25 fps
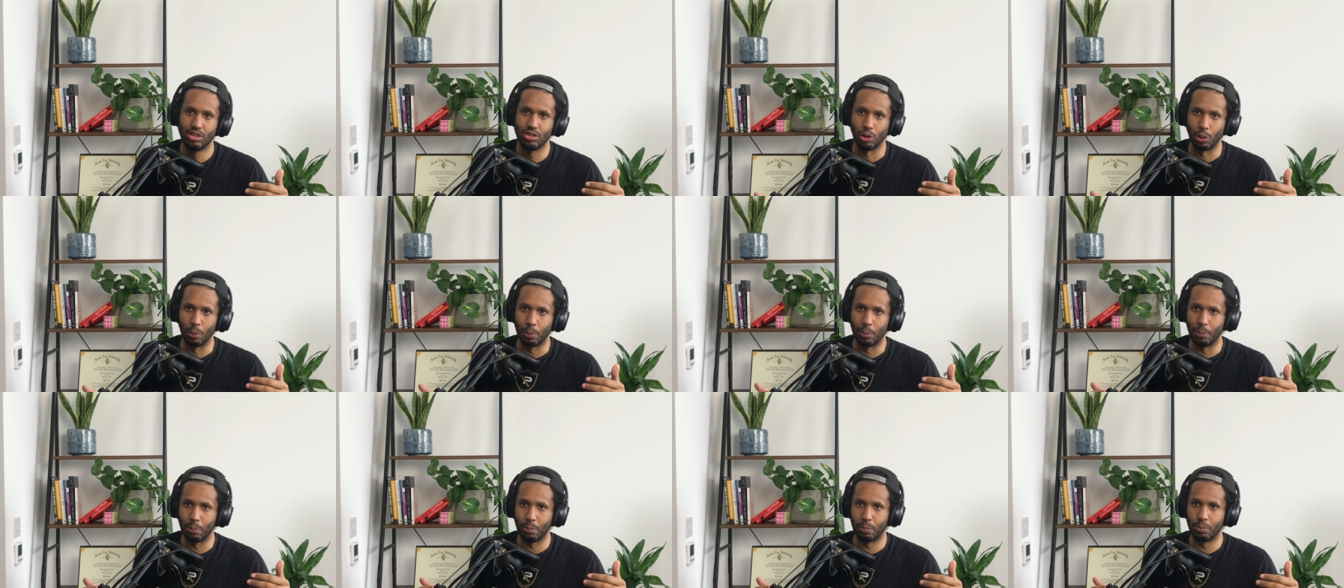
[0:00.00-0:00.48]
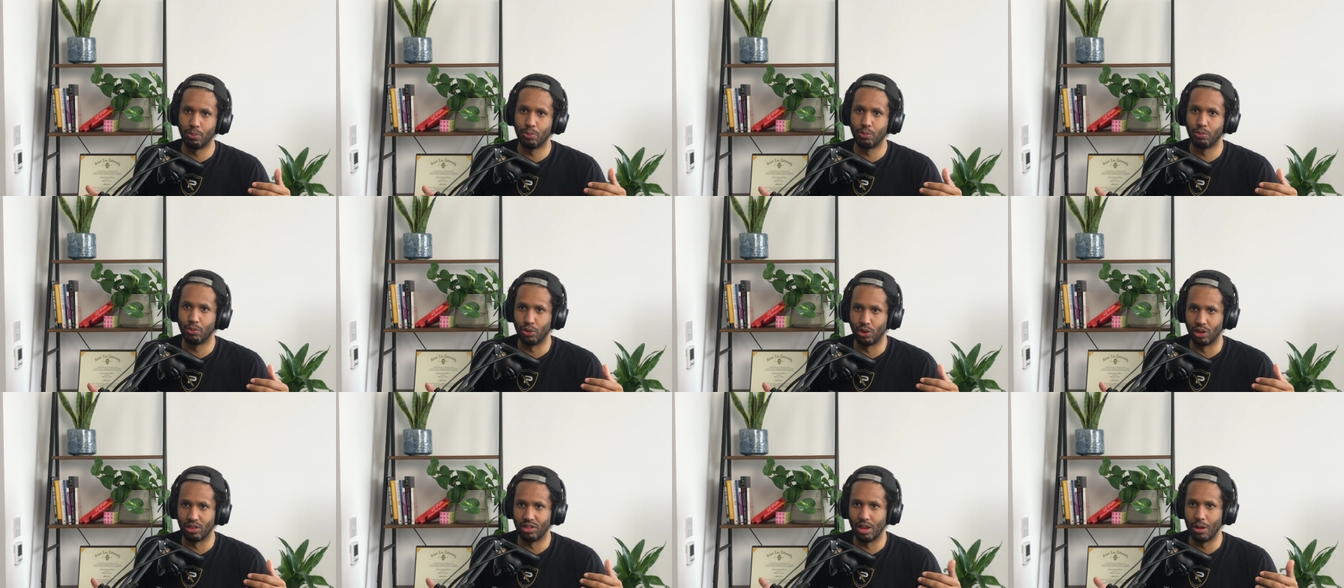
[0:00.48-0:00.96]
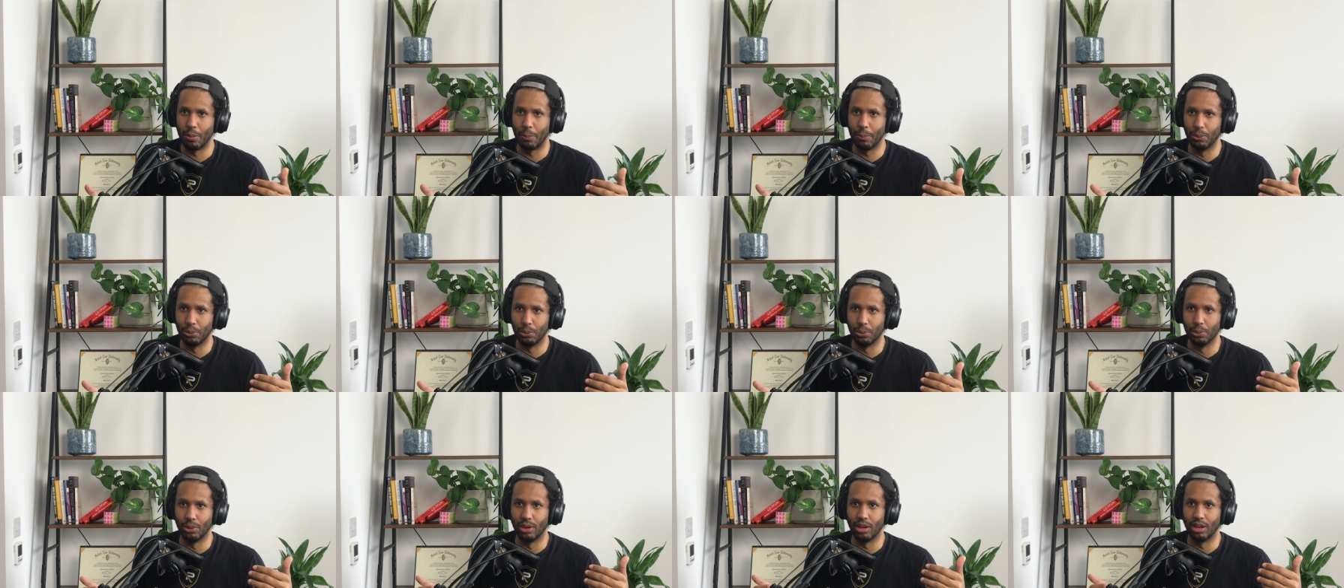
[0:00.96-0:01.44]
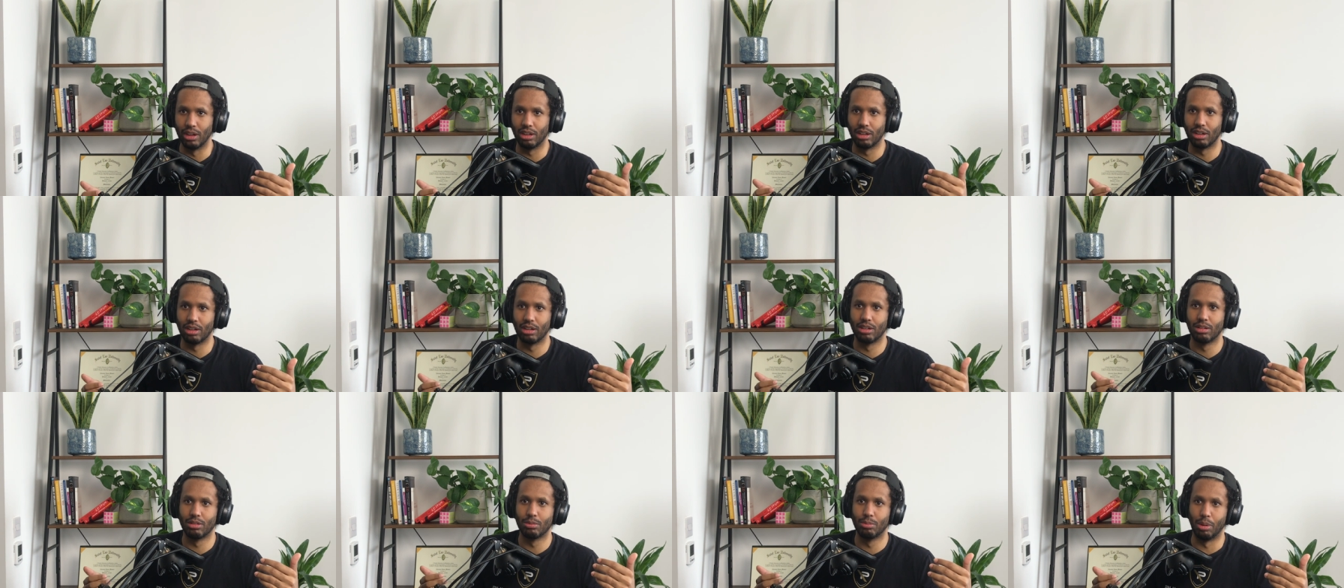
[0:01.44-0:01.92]
So, for example,
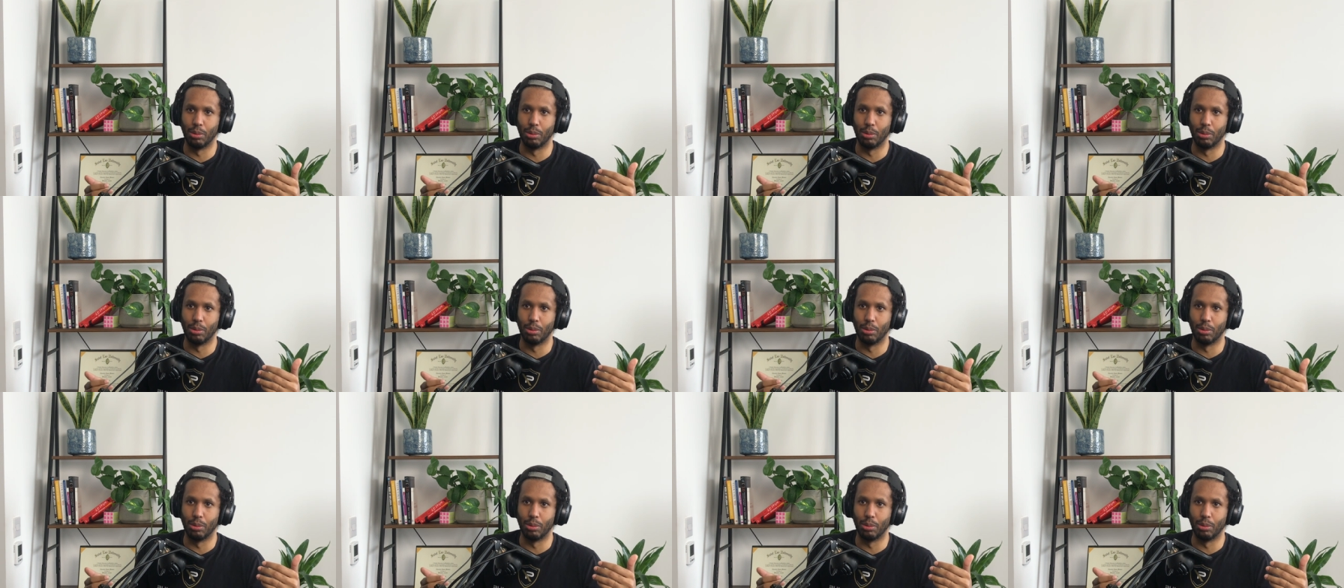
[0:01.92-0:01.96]
like,